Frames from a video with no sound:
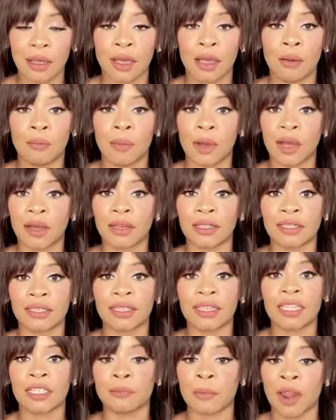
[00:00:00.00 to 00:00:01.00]
but
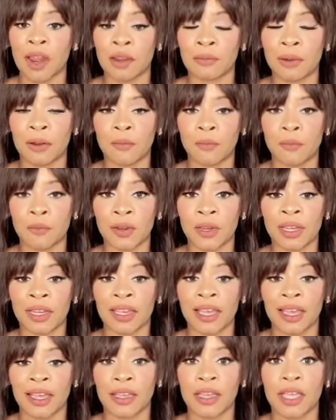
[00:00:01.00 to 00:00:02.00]
it's paraben
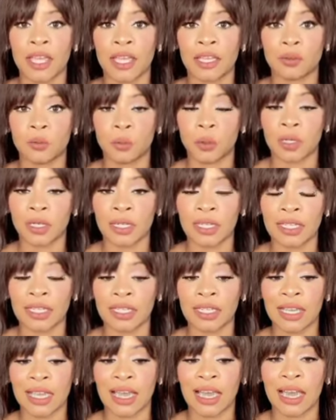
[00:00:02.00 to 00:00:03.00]
free it works
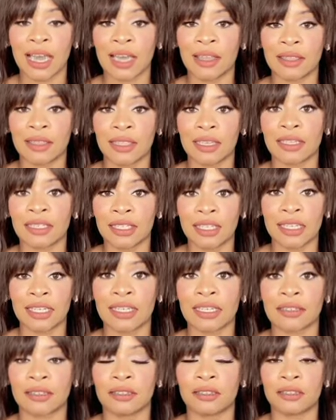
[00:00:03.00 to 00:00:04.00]
and this
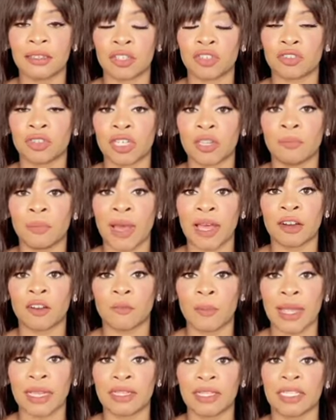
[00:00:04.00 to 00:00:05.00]
is literally part
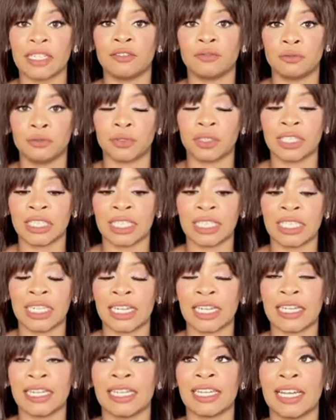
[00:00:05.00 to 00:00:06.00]
of my daily routine
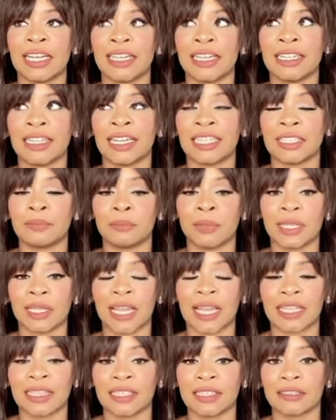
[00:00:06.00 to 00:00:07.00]
and it has been
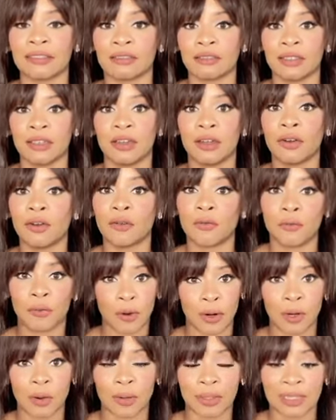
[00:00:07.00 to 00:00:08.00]
like this
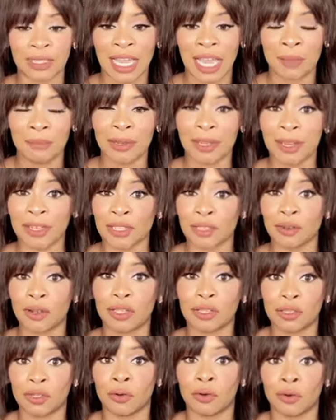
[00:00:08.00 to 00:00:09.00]
for a long time because you
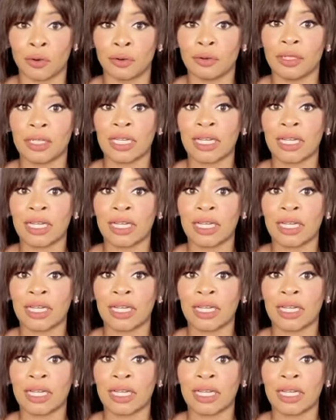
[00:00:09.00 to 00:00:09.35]
all know